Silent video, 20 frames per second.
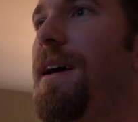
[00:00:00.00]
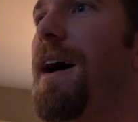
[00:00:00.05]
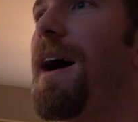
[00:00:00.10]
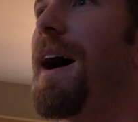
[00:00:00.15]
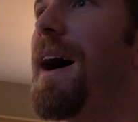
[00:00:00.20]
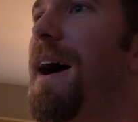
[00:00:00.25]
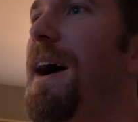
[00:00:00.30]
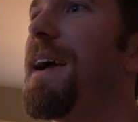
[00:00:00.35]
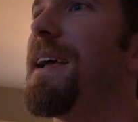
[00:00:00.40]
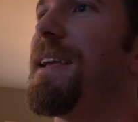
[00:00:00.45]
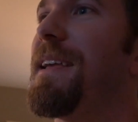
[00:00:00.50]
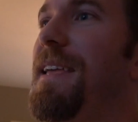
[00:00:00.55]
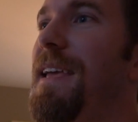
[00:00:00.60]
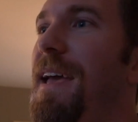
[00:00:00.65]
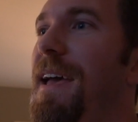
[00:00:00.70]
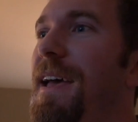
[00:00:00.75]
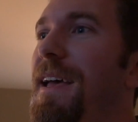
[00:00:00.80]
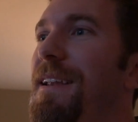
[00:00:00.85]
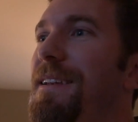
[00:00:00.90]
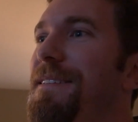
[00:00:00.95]
I
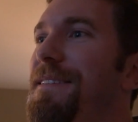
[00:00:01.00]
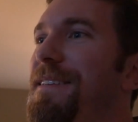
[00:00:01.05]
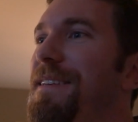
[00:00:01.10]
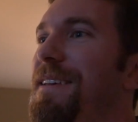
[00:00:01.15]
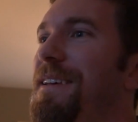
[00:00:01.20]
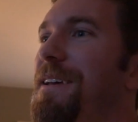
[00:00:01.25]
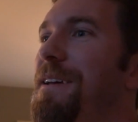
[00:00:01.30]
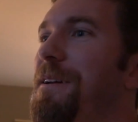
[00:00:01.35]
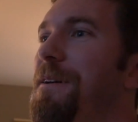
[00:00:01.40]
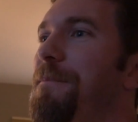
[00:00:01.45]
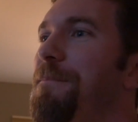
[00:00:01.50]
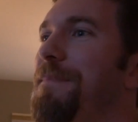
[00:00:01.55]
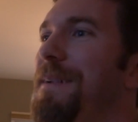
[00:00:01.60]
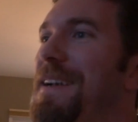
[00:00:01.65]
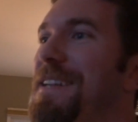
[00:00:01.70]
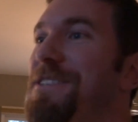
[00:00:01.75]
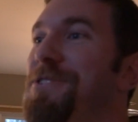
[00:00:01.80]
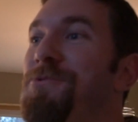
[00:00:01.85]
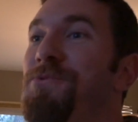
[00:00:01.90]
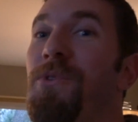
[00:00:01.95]
get
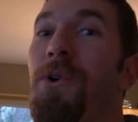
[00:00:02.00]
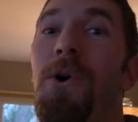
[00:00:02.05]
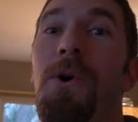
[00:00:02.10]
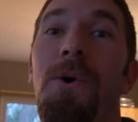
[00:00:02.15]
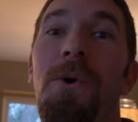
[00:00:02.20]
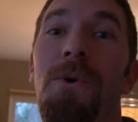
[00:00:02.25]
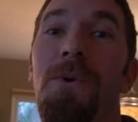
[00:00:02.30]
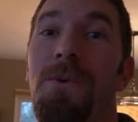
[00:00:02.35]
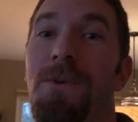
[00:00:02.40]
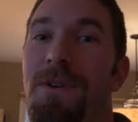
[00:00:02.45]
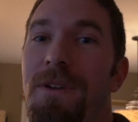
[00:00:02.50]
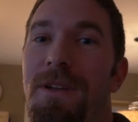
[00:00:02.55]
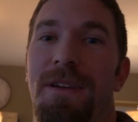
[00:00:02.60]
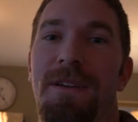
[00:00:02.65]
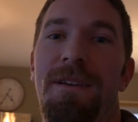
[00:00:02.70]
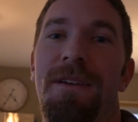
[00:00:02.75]
my drone.